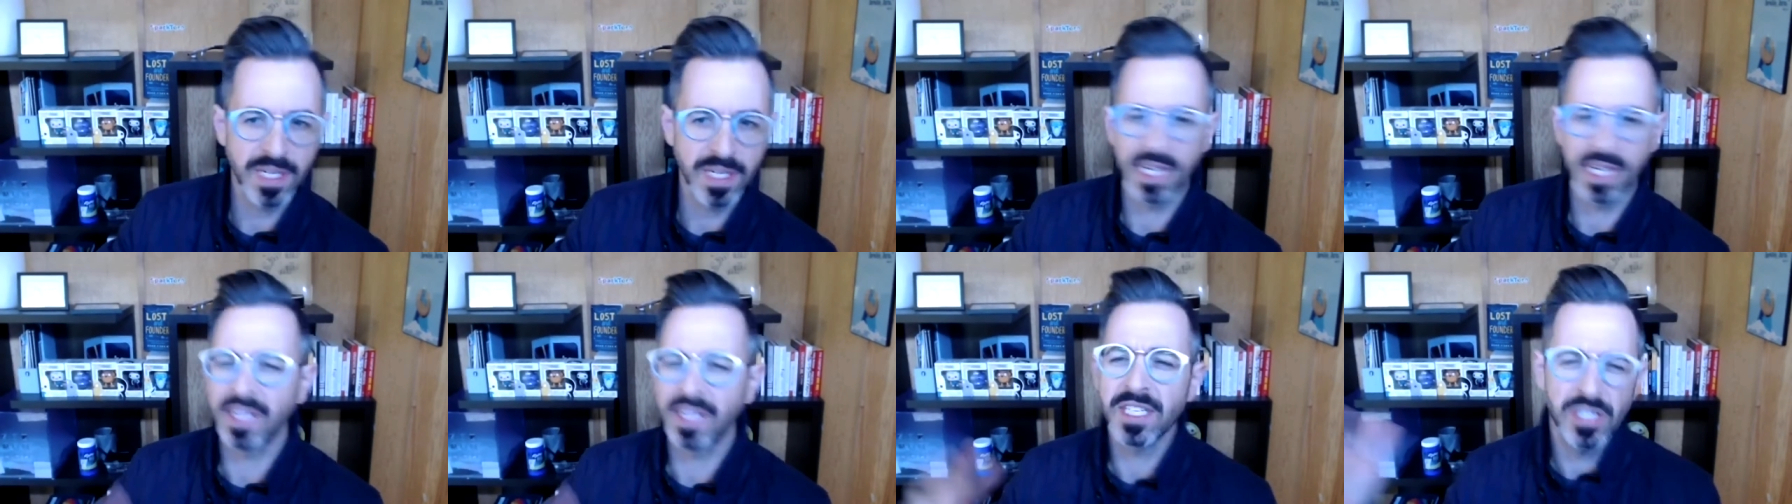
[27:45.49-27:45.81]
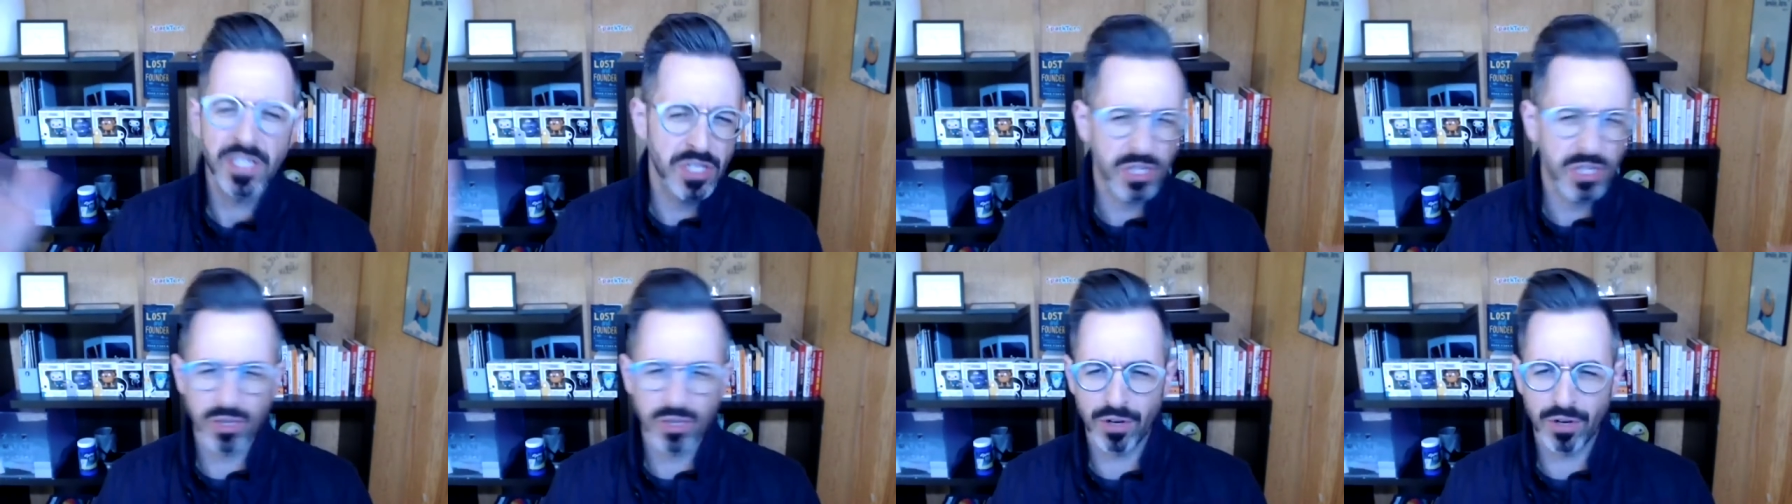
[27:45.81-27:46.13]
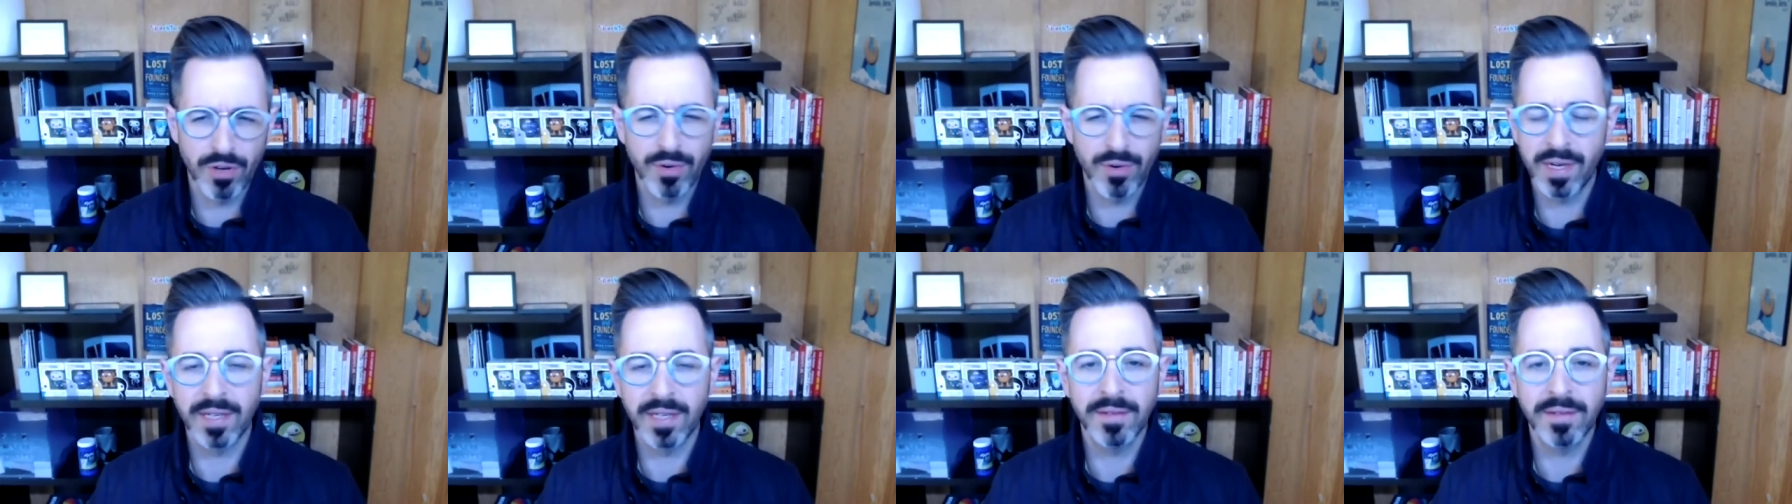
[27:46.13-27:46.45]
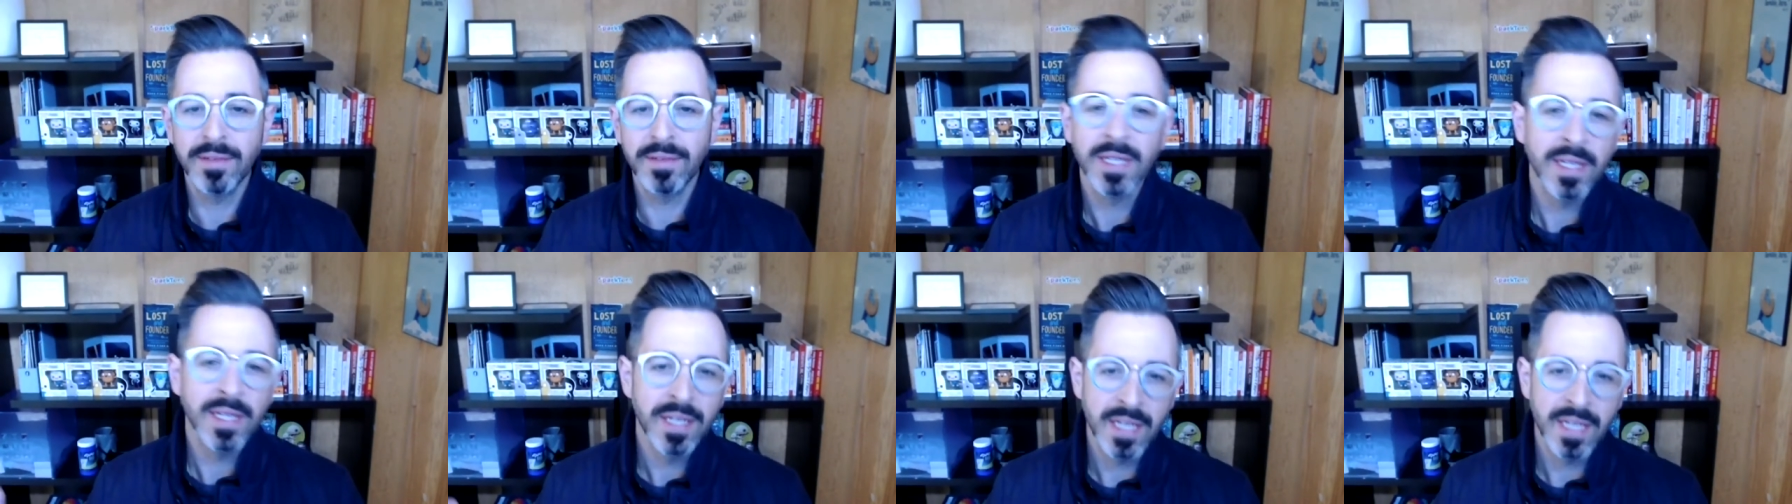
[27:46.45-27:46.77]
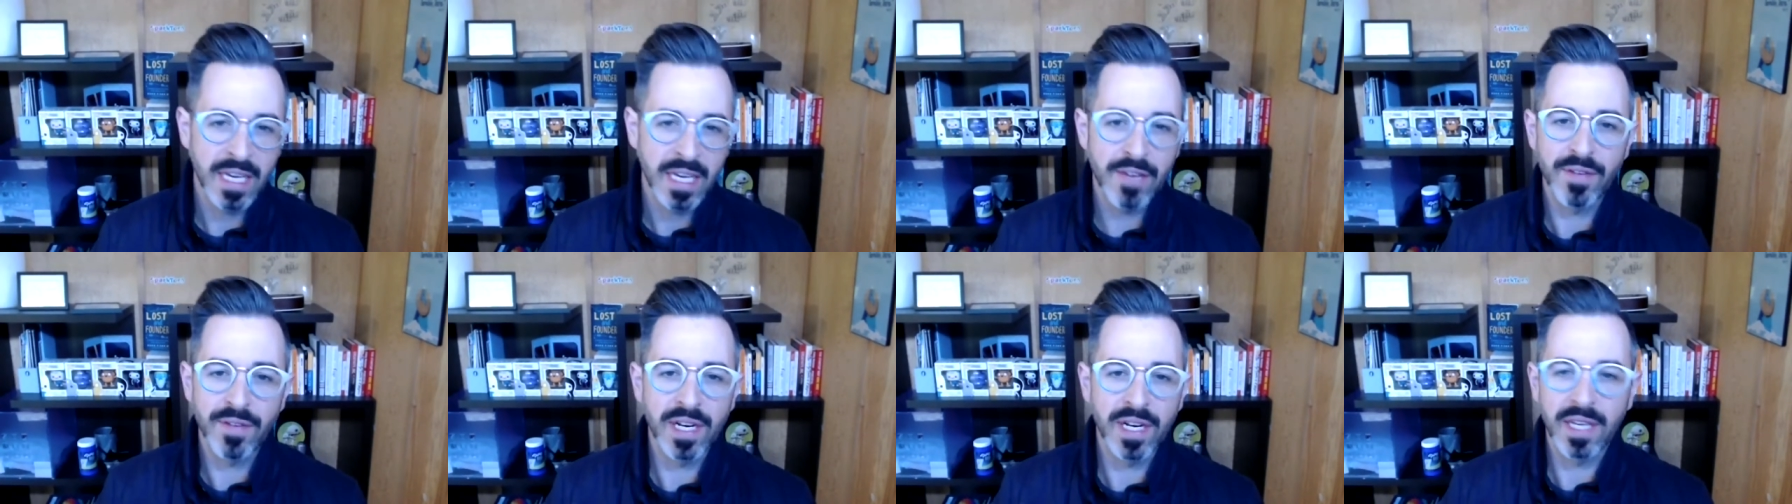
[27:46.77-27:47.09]
and this is true in
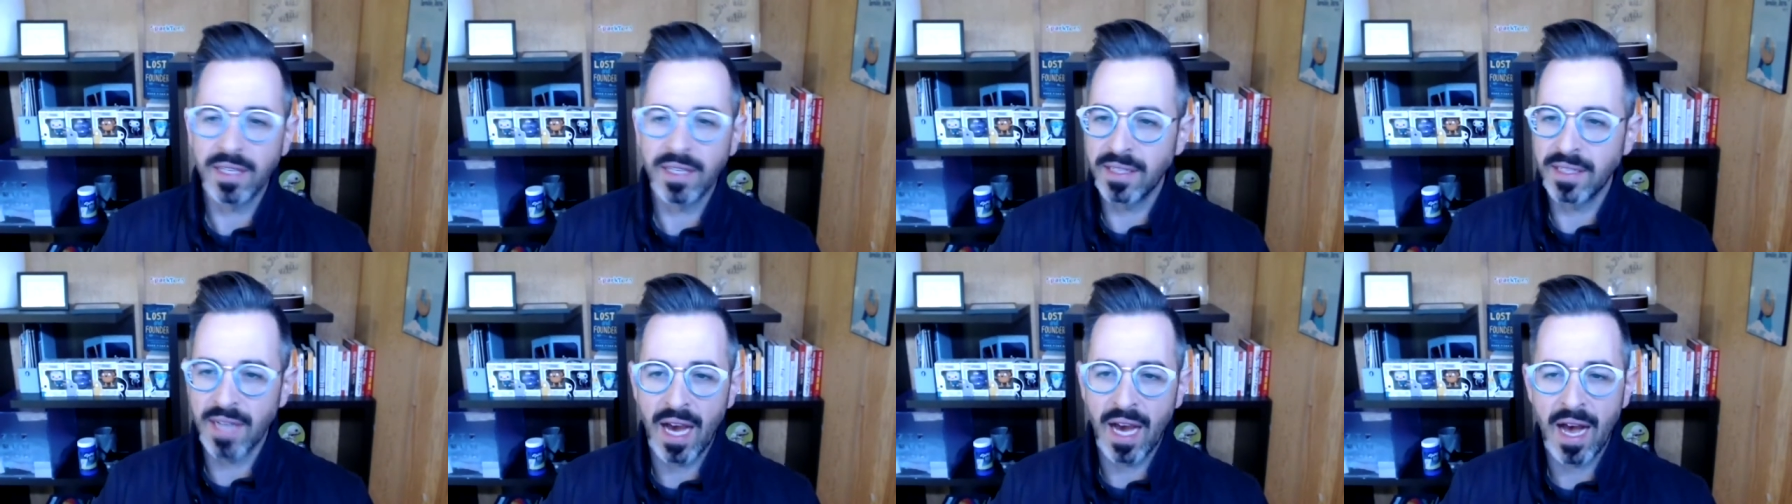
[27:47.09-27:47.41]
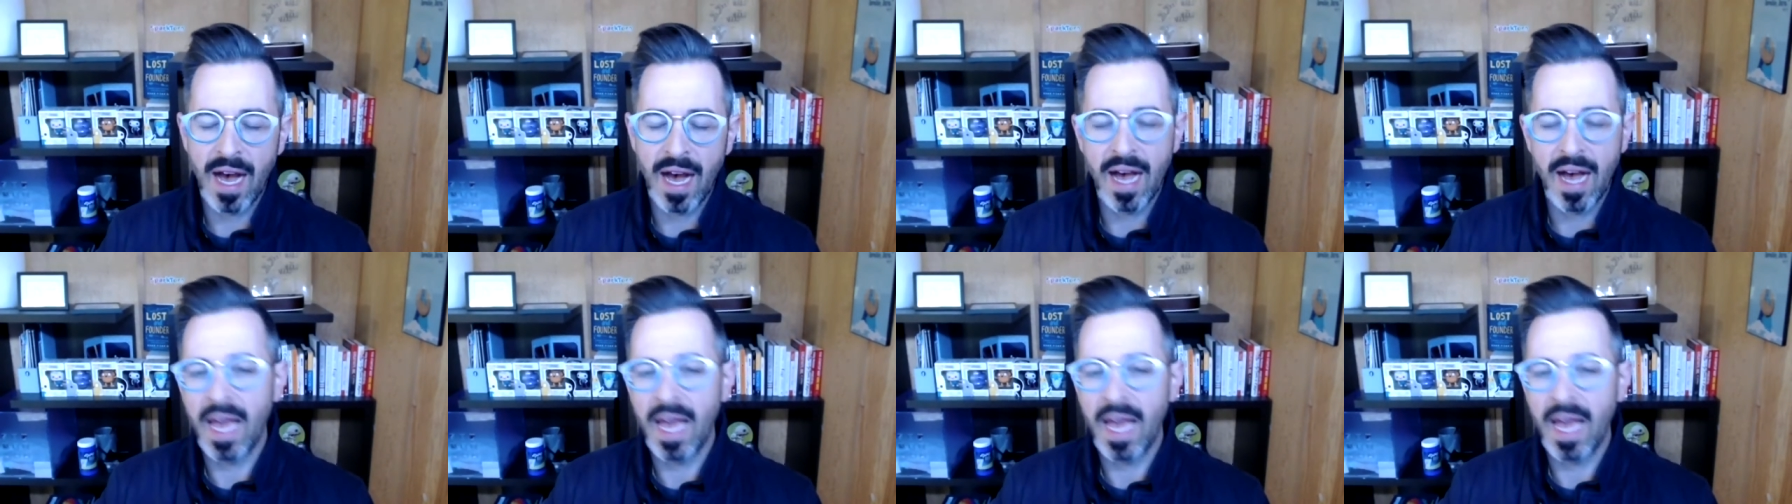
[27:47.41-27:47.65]
even in uh,